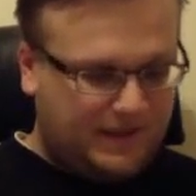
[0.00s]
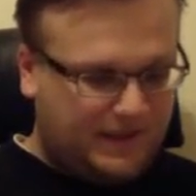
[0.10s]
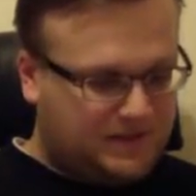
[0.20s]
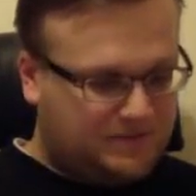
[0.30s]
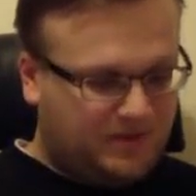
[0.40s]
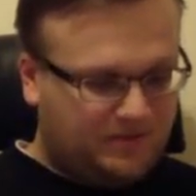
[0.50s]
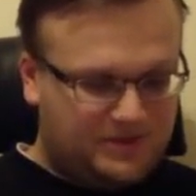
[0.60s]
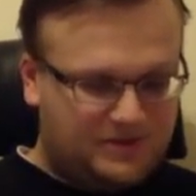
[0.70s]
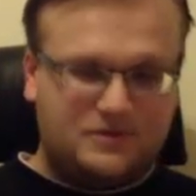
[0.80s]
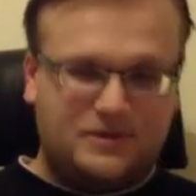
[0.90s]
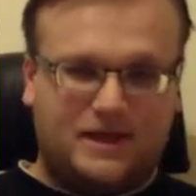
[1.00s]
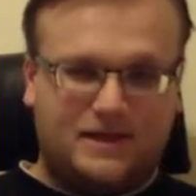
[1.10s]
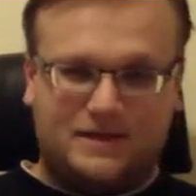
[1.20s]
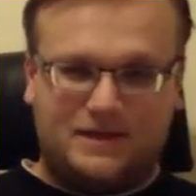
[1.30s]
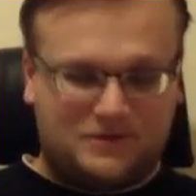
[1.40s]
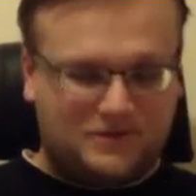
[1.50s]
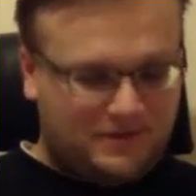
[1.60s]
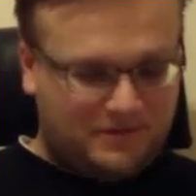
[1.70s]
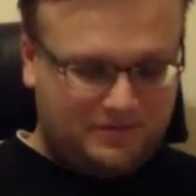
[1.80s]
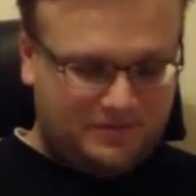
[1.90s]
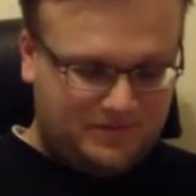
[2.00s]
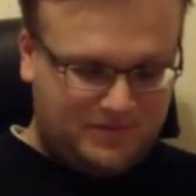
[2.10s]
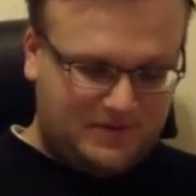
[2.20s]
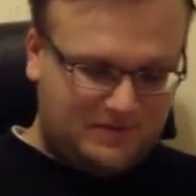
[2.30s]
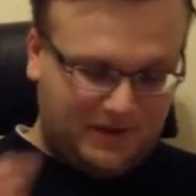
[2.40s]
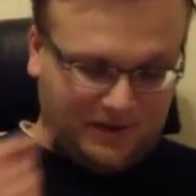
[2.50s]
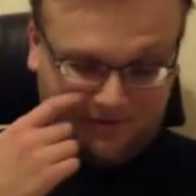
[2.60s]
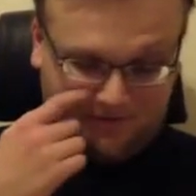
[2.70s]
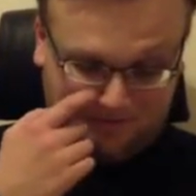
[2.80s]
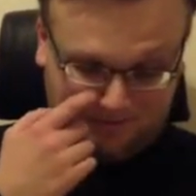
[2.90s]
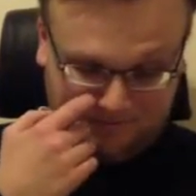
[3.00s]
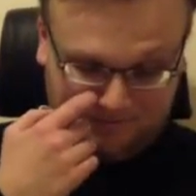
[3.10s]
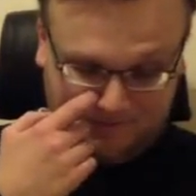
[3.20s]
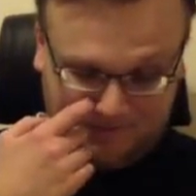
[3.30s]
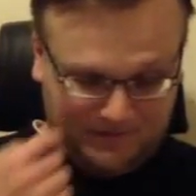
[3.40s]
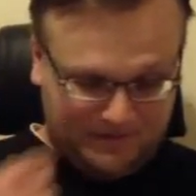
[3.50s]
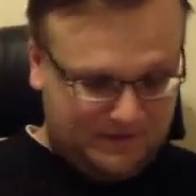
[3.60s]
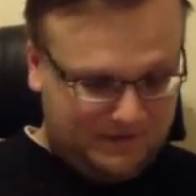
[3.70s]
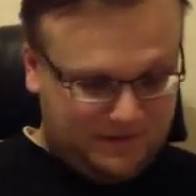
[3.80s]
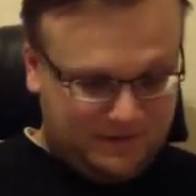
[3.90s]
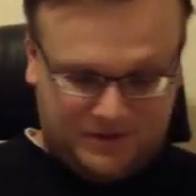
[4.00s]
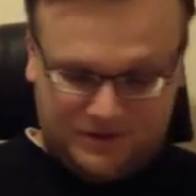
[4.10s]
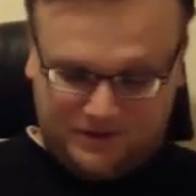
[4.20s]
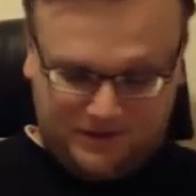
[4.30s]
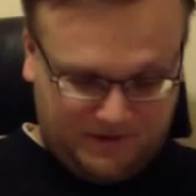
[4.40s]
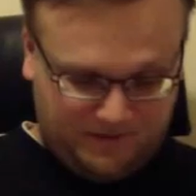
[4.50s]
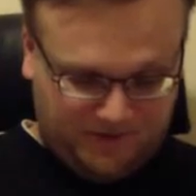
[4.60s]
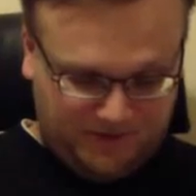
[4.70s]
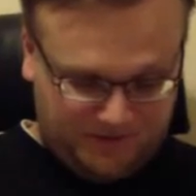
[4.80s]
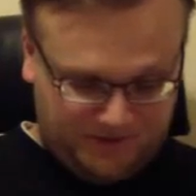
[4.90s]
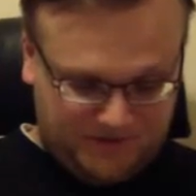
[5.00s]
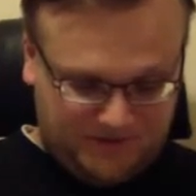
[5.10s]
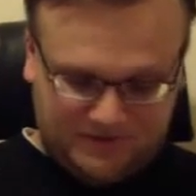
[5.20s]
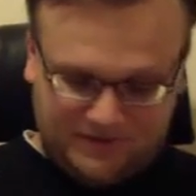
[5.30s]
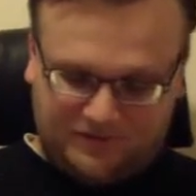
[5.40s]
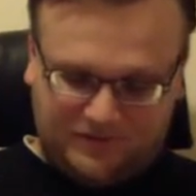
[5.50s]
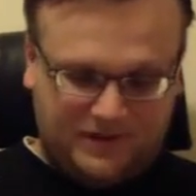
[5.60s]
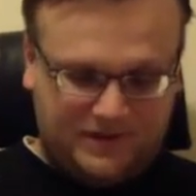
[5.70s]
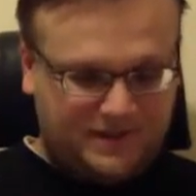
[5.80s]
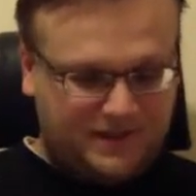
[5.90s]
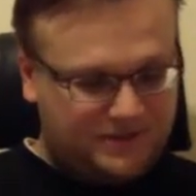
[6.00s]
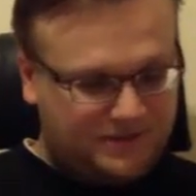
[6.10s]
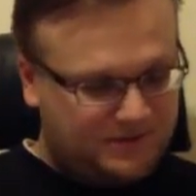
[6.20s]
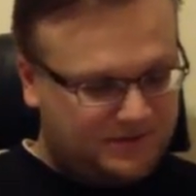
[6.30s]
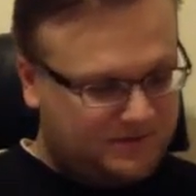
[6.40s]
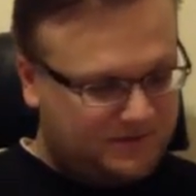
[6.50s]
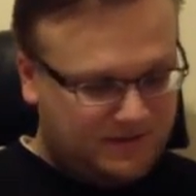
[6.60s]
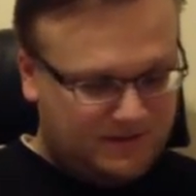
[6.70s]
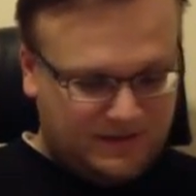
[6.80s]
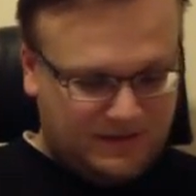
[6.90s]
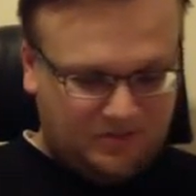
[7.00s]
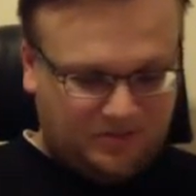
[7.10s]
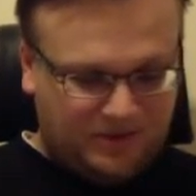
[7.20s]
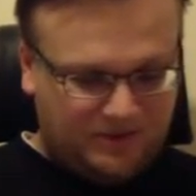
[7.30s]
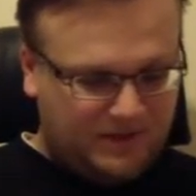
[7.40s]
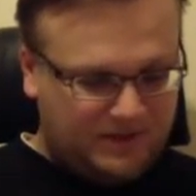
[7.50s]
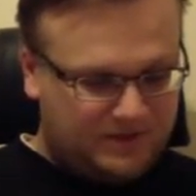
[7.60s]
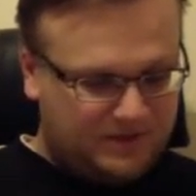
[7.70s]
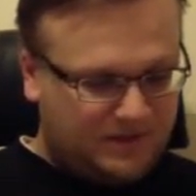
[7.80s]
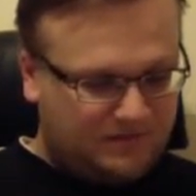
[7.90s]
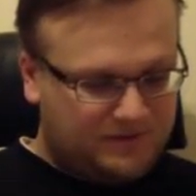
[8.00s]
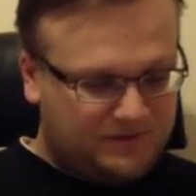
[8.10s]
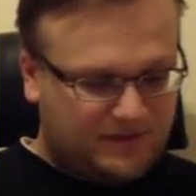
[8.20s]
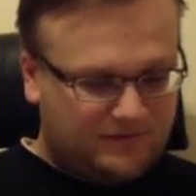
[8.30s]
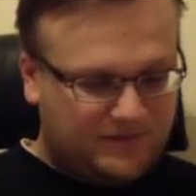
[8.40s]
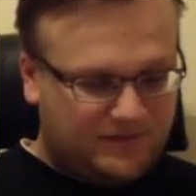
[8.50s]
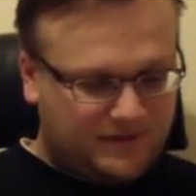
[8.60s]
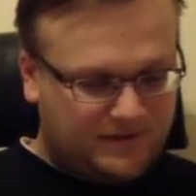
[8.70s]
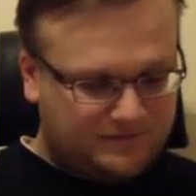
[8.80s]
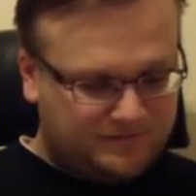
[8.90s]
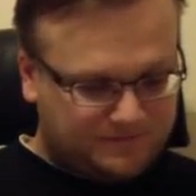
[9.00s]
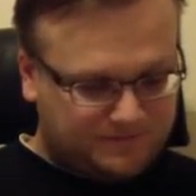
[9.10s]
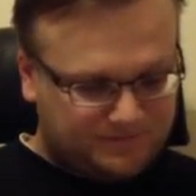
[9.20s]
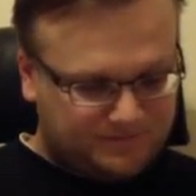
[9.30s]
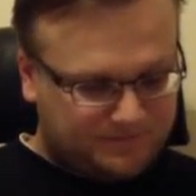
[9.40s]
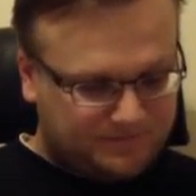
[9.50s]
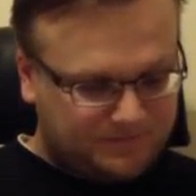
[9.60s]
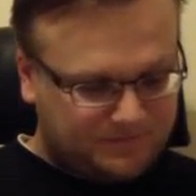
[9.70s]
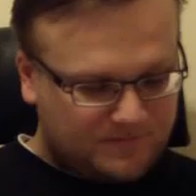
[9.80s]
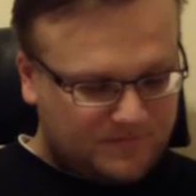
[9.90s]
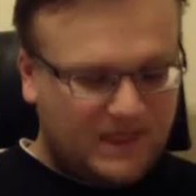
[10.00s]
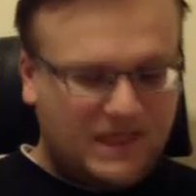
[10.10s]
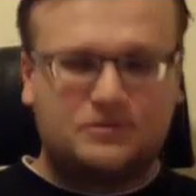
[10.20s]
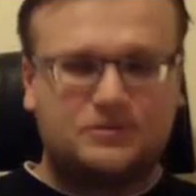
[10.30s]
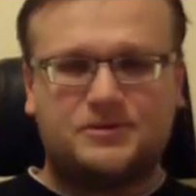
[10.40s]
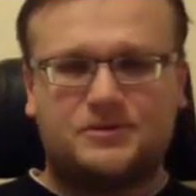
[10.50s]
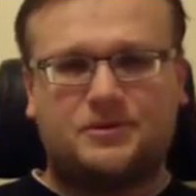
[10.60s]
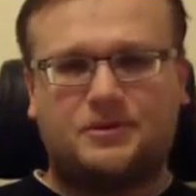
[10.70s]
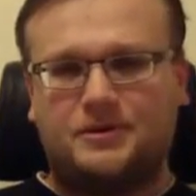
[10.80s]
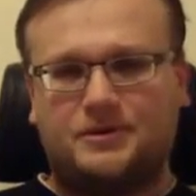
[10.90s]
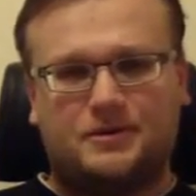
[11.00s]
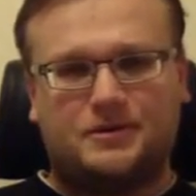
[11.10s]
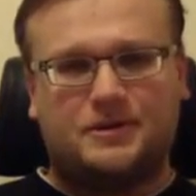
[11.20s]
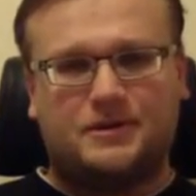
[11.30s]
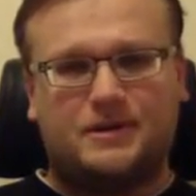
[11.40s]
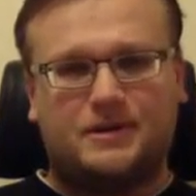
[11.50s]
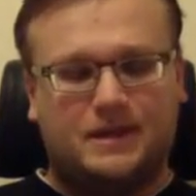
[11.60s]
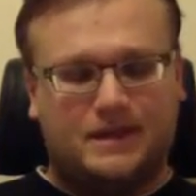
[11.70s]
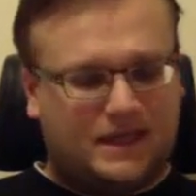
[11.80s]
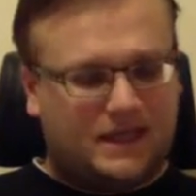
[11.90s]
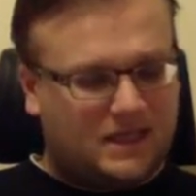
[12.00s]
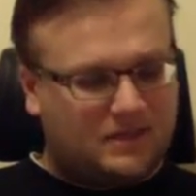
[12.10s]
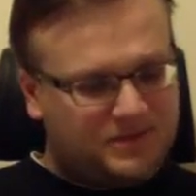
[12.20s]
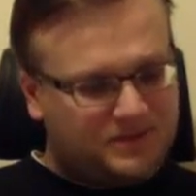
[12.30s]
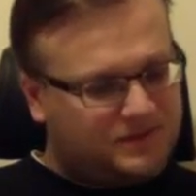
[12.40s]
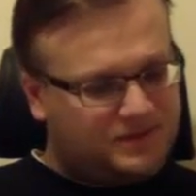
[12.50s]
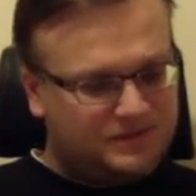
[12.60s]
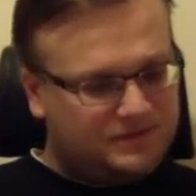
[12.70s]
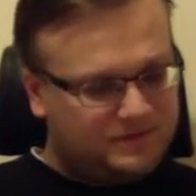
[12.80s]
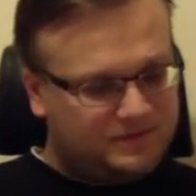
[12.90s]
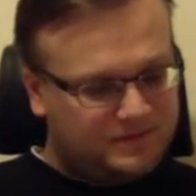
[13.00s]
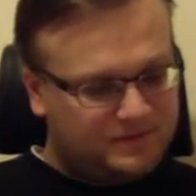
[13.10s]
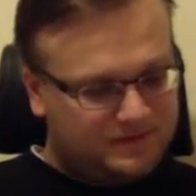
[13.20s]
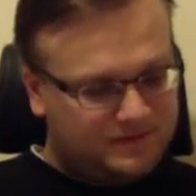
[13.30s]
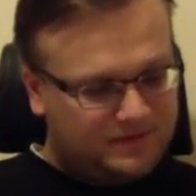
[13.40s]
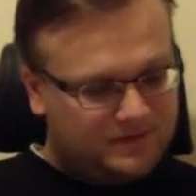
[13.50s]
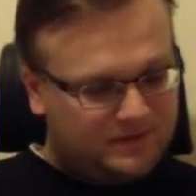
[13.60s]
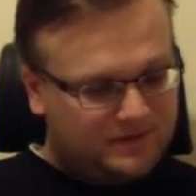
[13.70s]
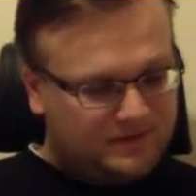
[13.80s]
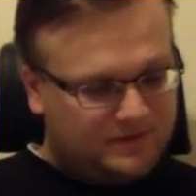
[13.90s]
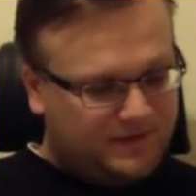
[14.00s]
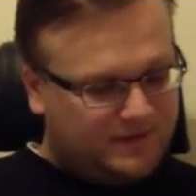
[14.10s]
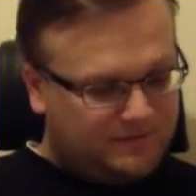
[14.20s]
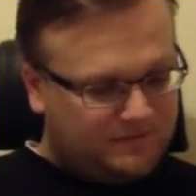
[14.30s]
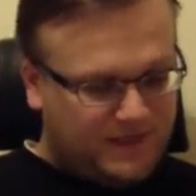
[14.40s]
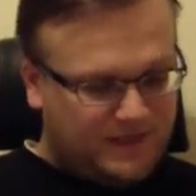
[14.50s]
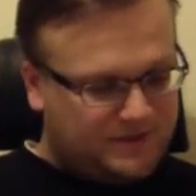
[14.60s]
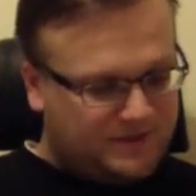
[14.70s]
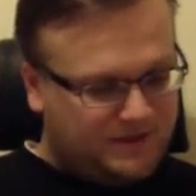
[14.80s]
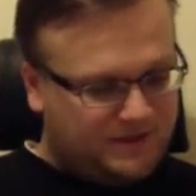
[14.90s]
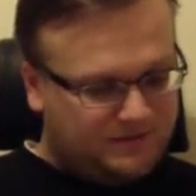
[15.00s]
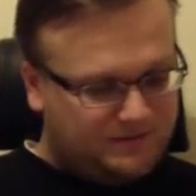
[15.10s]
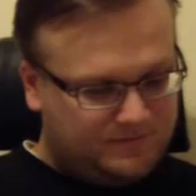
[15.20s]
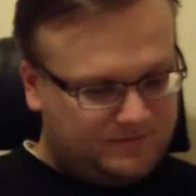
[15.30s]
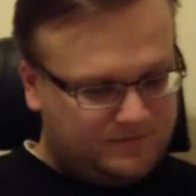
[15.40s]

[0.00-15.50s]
can add spirits to add a kick to the to the beer. The chill, the pitch, the fermentation. It pretty much covers everything. How to store your uh, hops. Yeah, mashing,